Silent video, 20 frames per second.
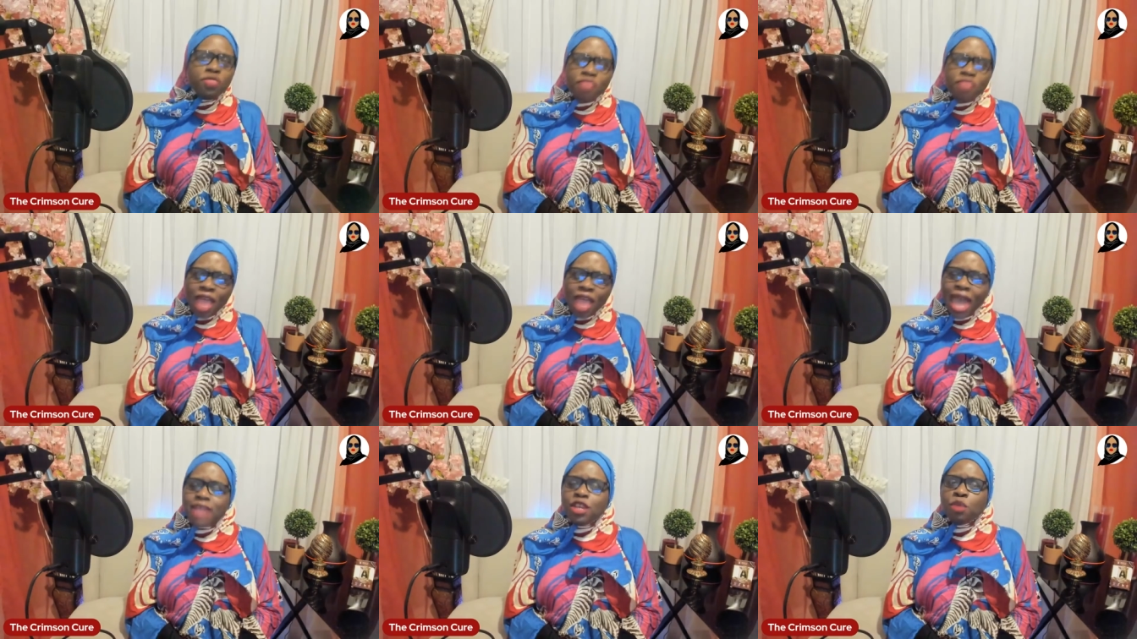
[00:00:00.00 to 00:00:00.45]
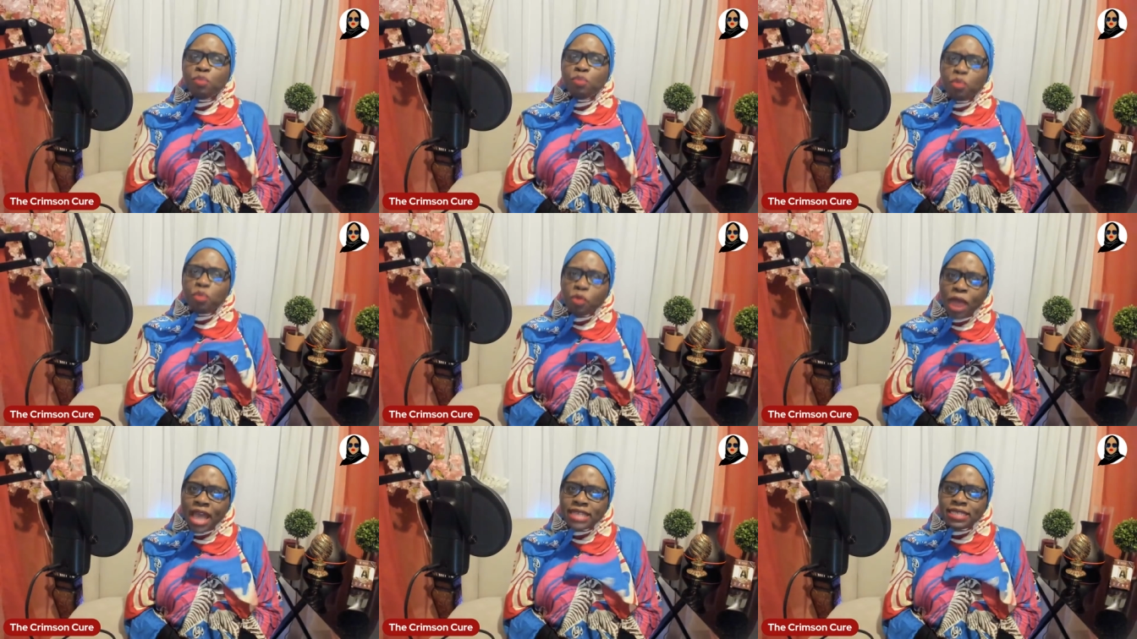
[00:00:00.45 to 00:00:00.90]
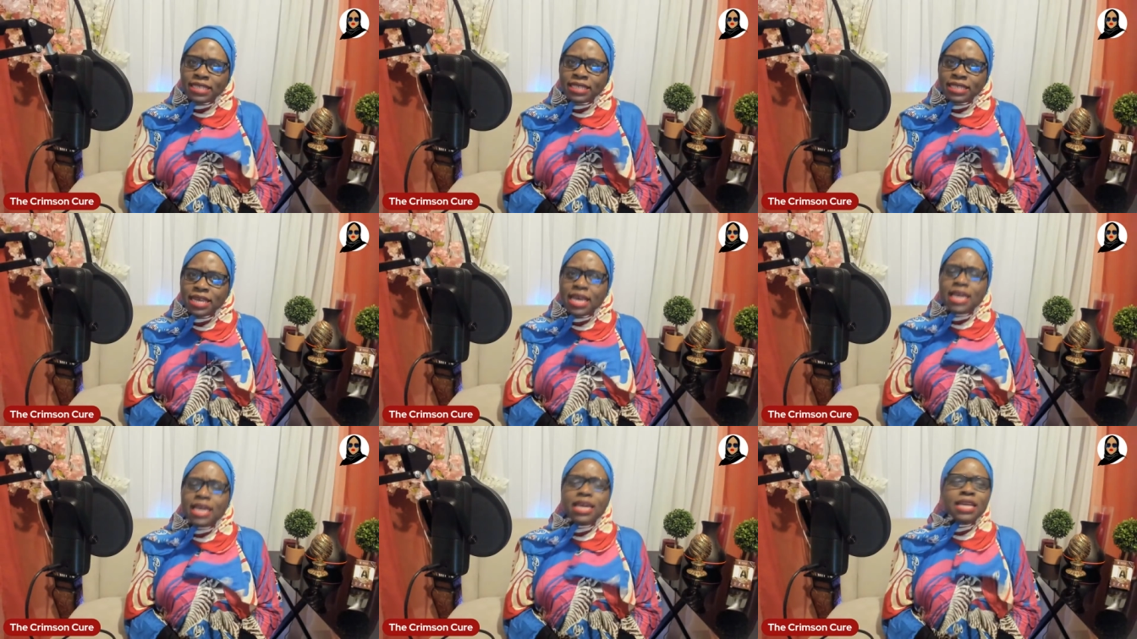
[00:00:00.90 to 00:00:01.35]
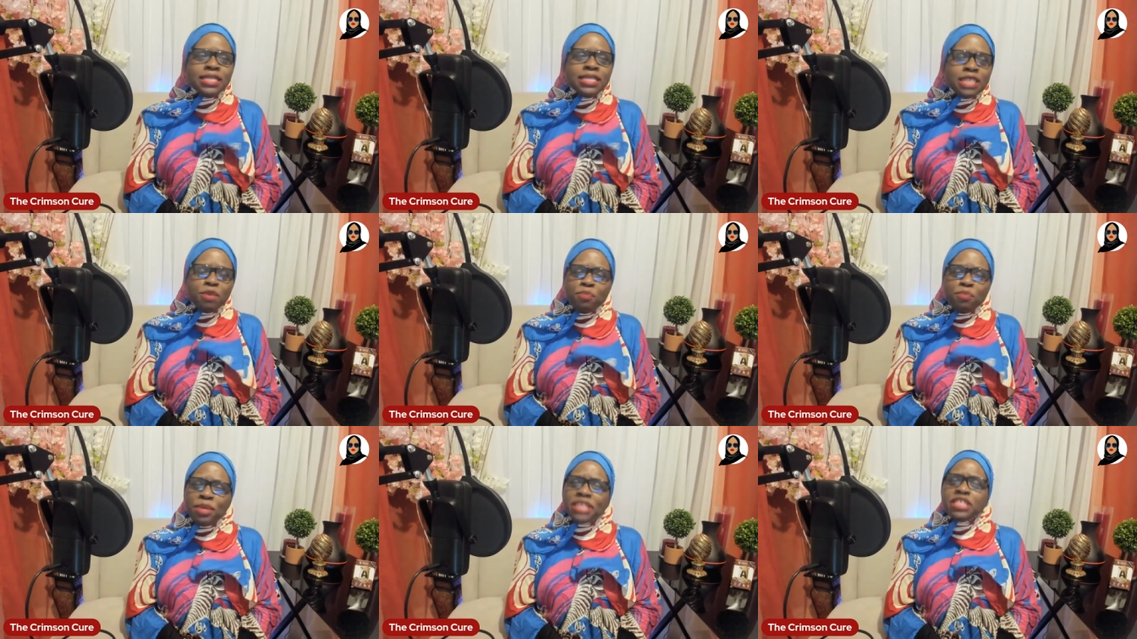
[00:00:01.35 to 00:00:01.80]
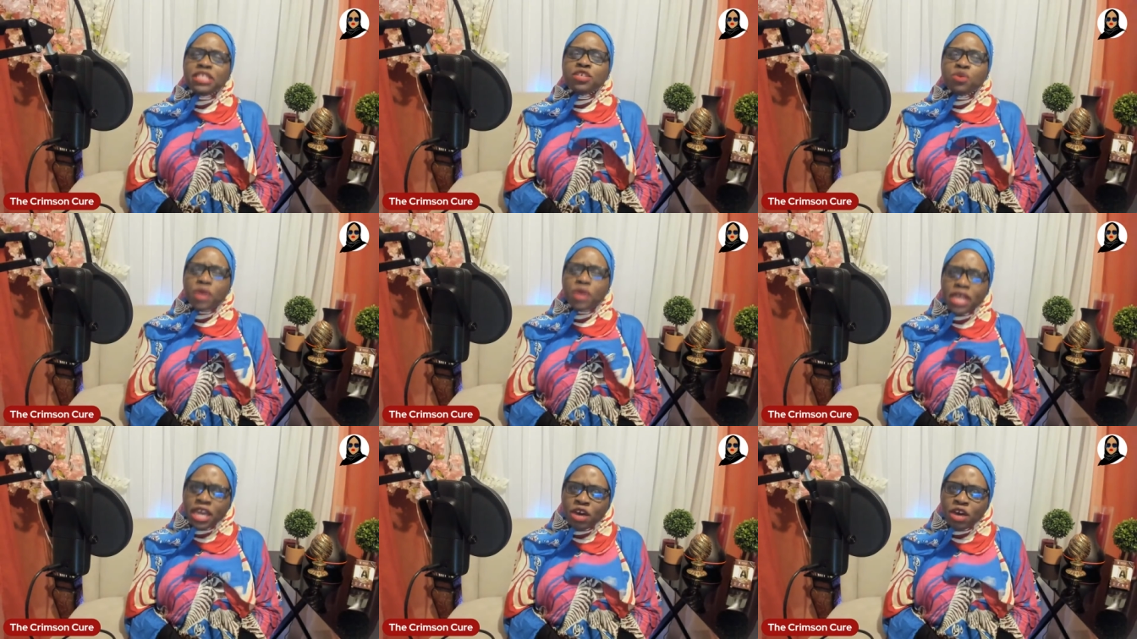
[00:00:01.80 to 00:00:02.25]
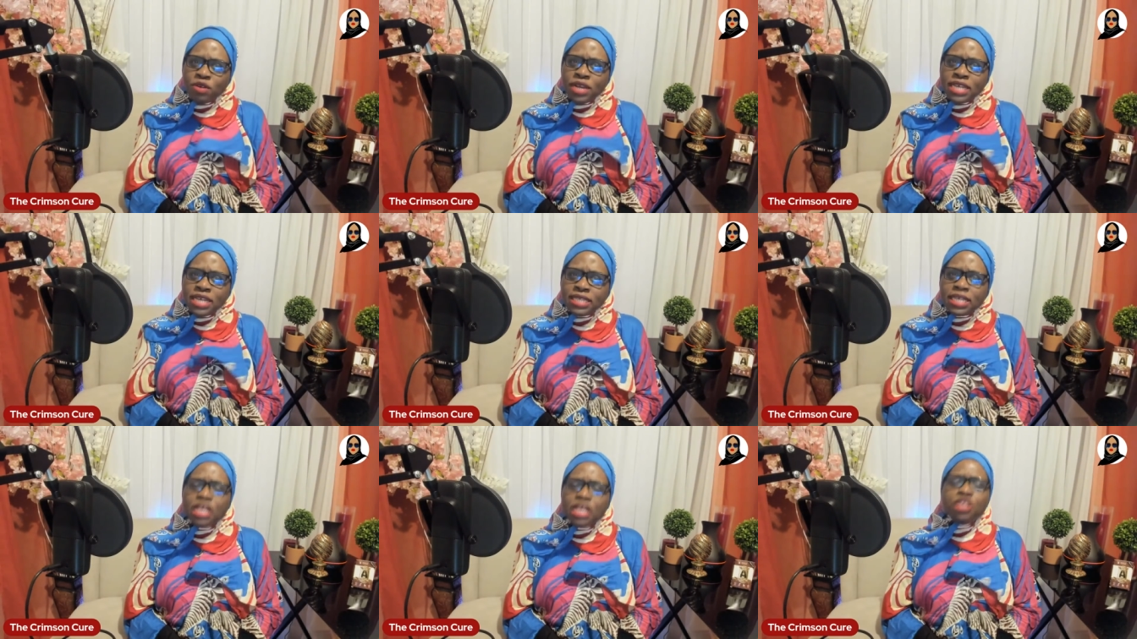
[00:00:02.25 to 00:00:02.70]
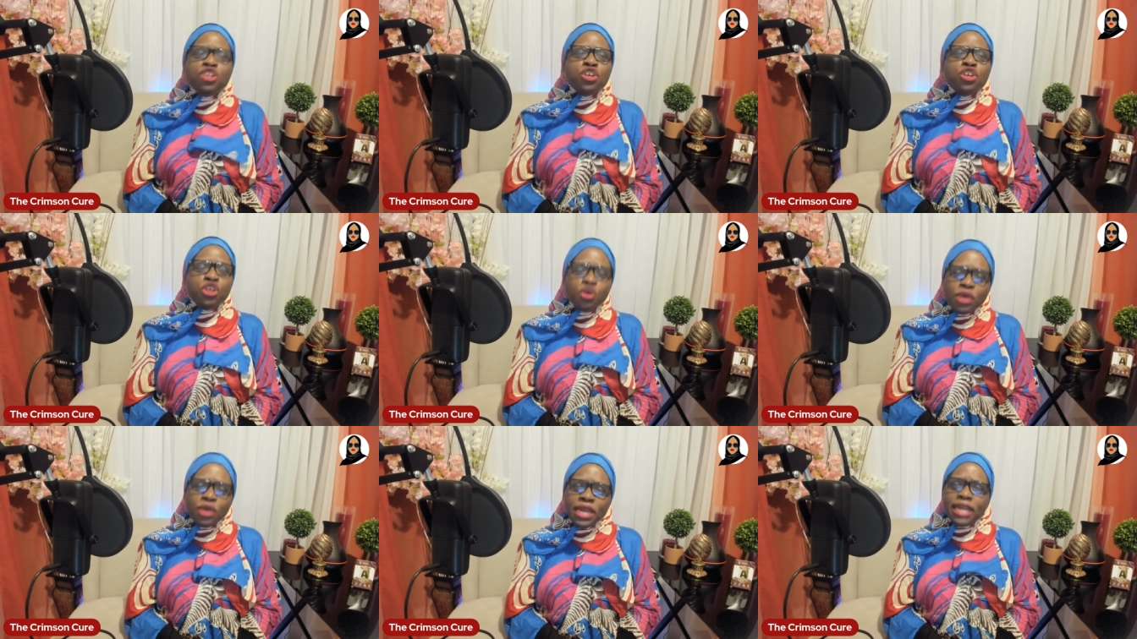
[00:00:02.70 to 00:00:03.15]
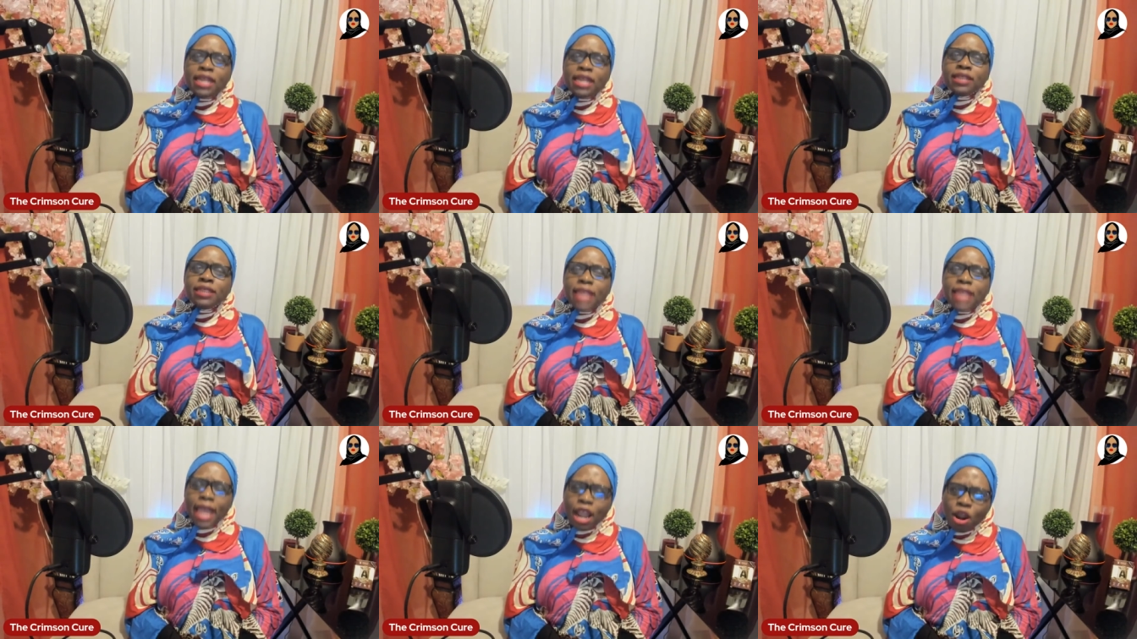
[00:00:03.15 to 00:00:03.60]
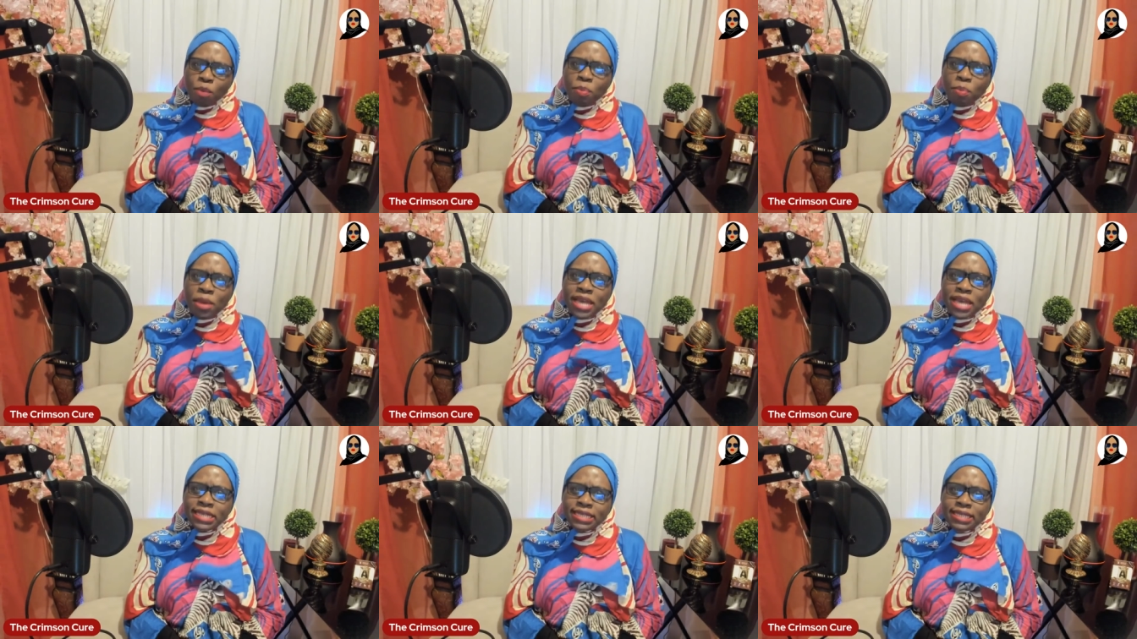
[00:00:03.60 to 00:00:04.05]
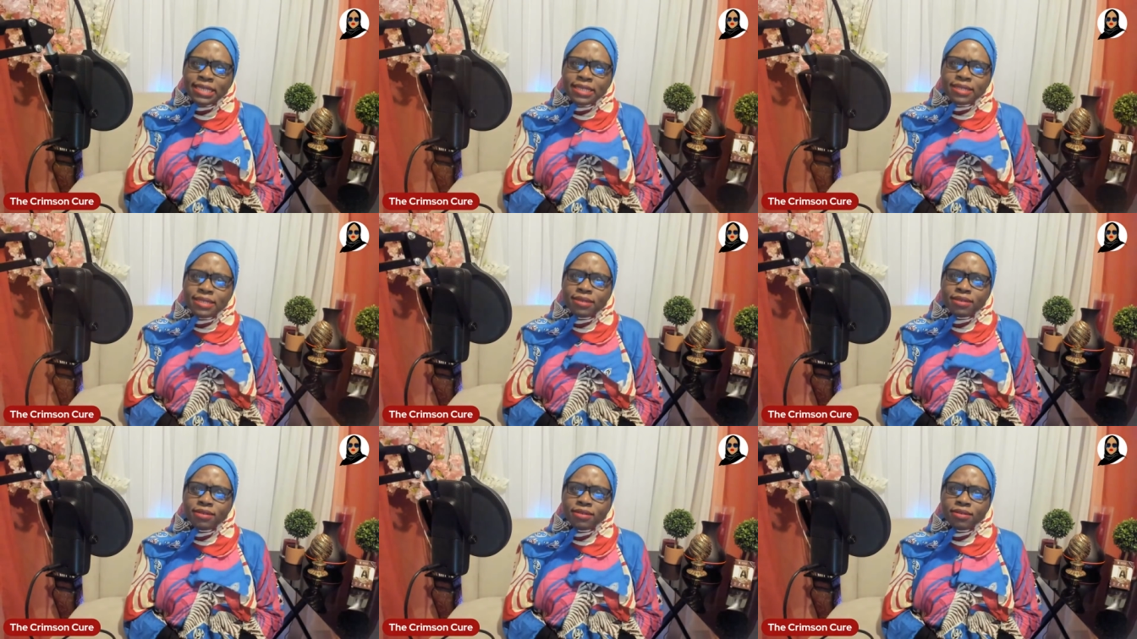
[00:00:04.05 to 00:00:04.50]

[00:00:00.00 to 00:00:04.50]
you that depressed? Is it mental illness? Do you need a therapist?